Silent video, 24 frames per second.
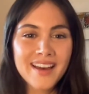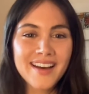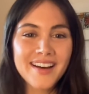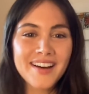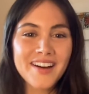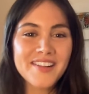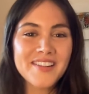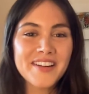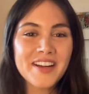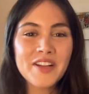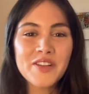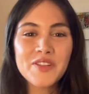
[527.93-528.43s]

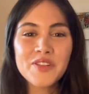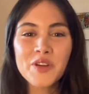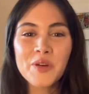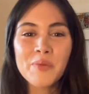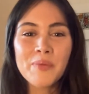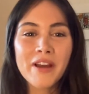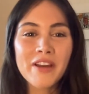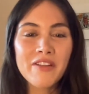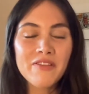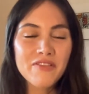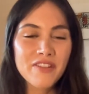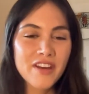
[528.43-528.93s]
All right, so
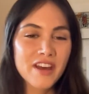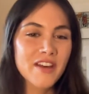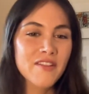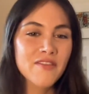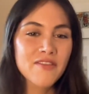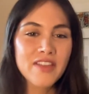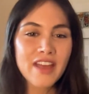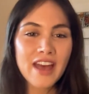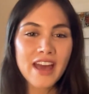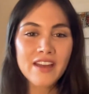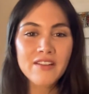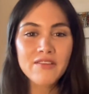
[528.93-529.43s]
my
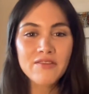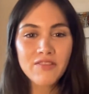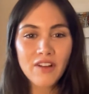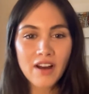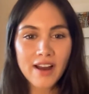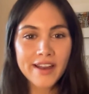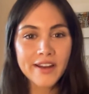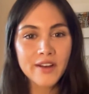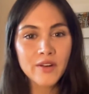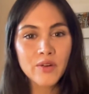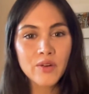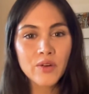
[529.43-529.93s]
fifth and
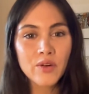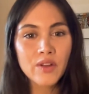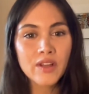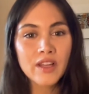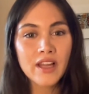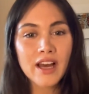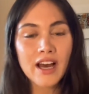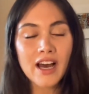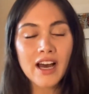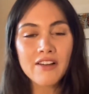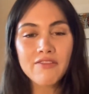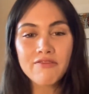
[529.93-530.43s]
final
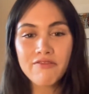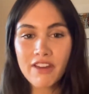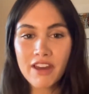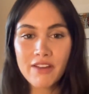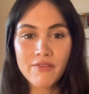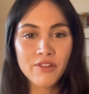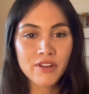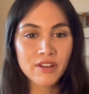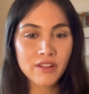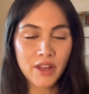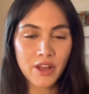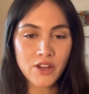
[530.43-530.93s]

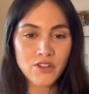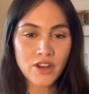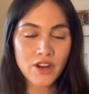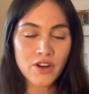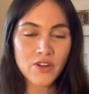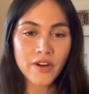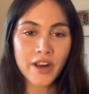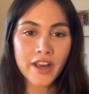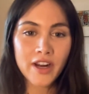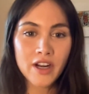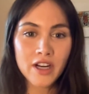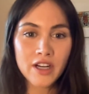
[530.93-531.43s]
favorite lead
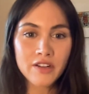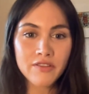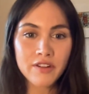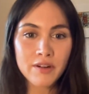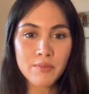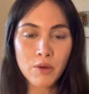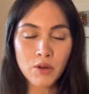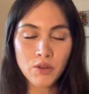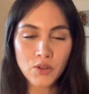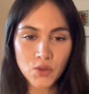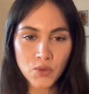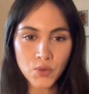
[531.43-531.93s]
generator for
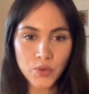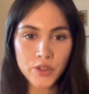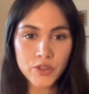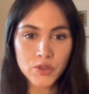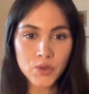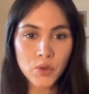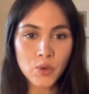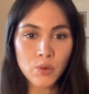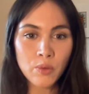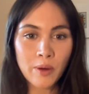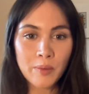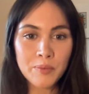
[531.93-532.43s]
Montessori
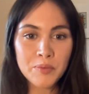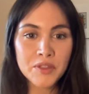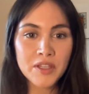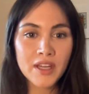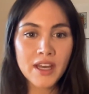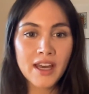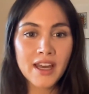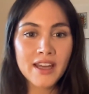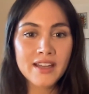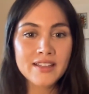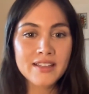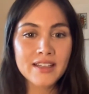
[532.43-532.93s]
school
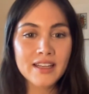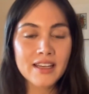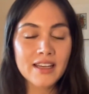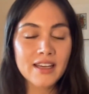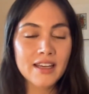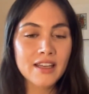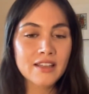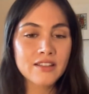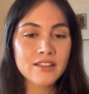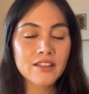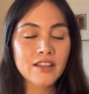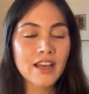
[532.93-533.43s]
websites
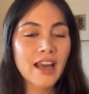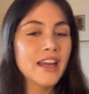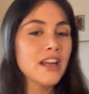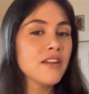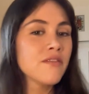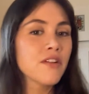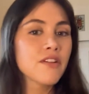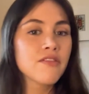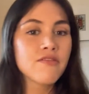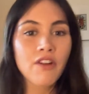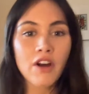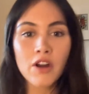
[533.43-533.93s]
is kind of
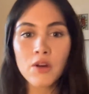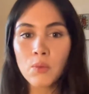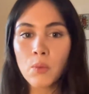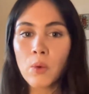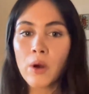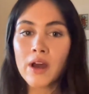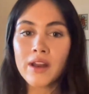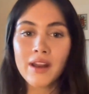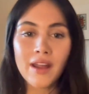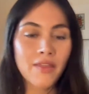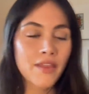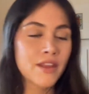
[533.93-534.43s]
a fun
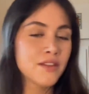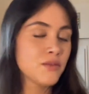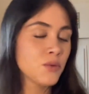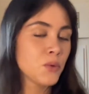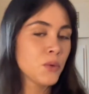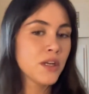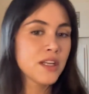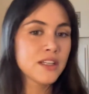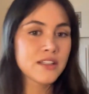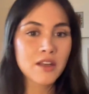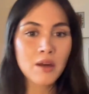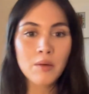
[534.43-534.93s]
one. And this
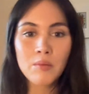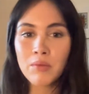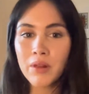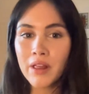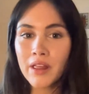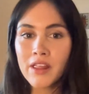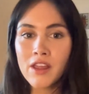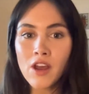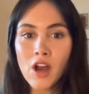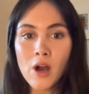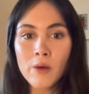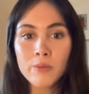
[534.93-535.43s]
one is
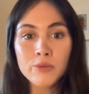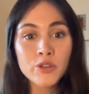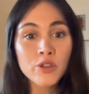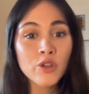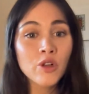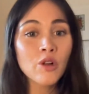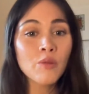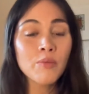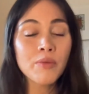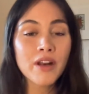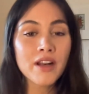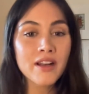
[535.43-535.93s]
completely
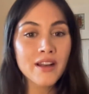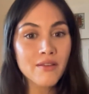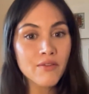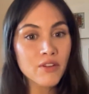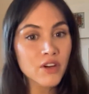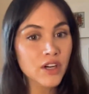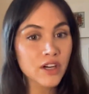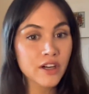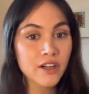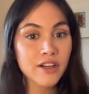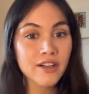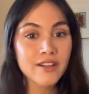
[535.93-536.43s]
optional, but it never
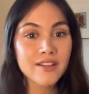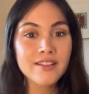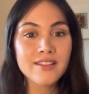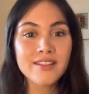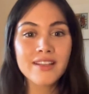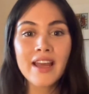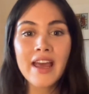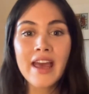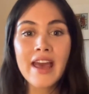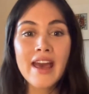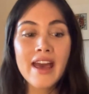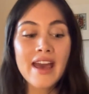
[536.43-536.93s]
hurts.
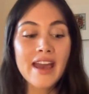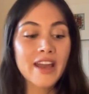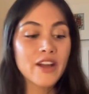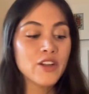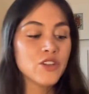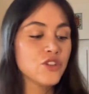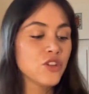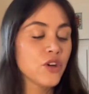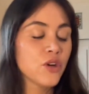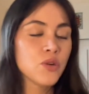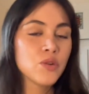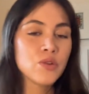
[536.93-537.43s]
It
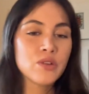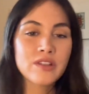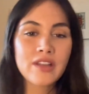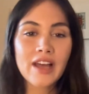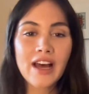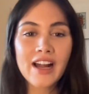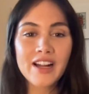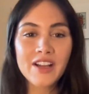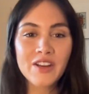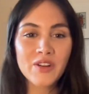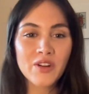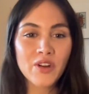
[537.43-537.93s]
shows
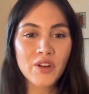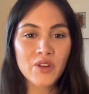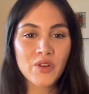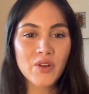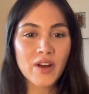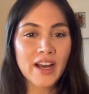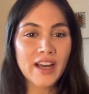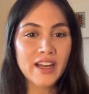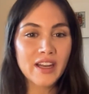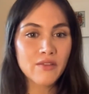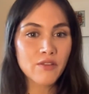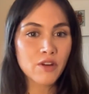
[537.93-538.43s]
that, you
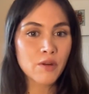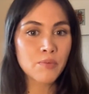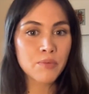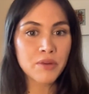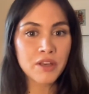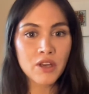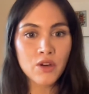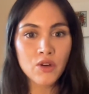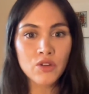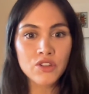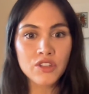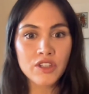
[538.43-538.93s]
kind of
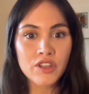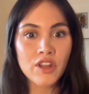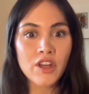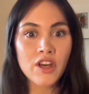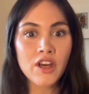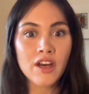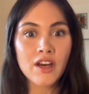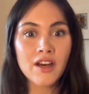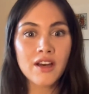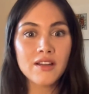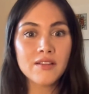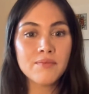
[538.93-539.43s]
appeal to
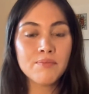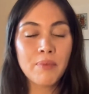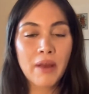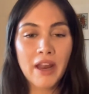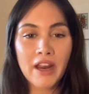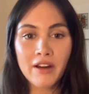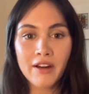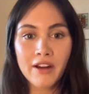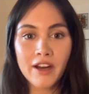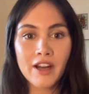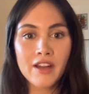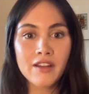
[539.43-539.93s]
the
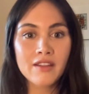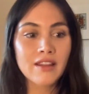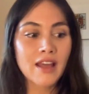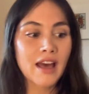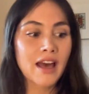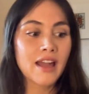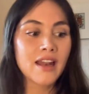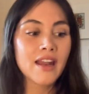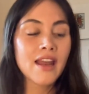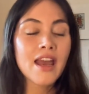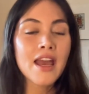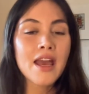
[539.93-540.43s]
parent
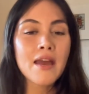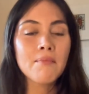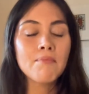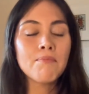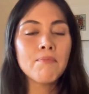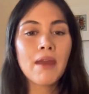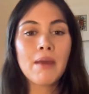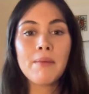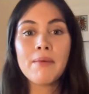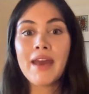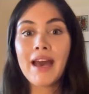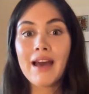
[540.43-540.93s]
that
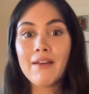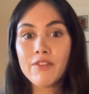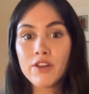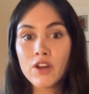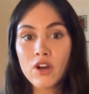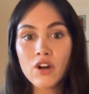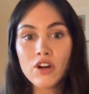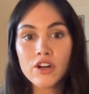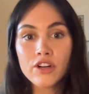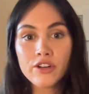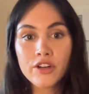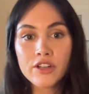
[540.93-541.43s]
may be having a
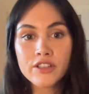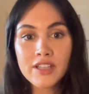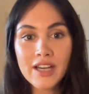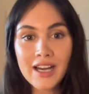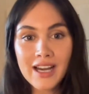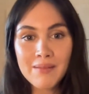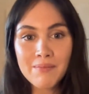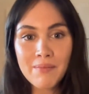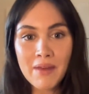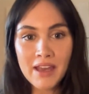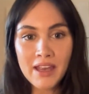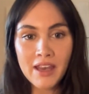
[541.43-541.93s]
harder
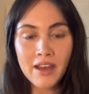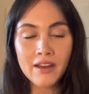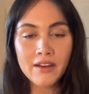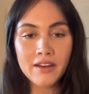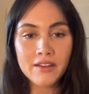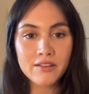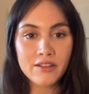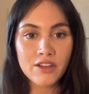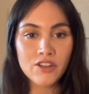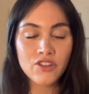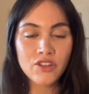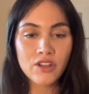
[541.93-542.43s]
time making a
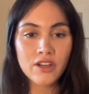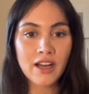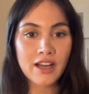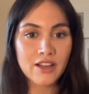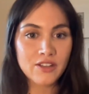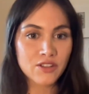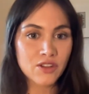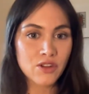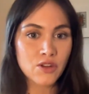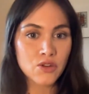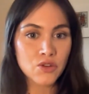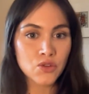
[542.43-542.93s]
decision as
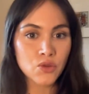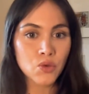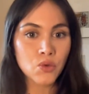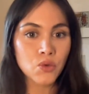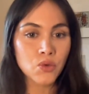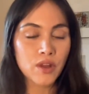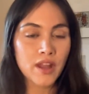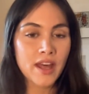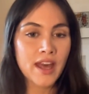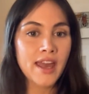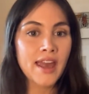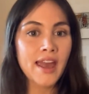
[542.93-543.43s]
to the
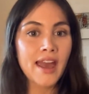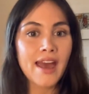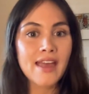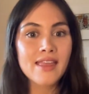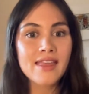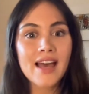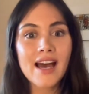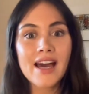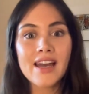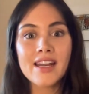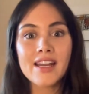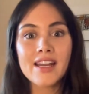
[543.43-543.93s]
schooling, and that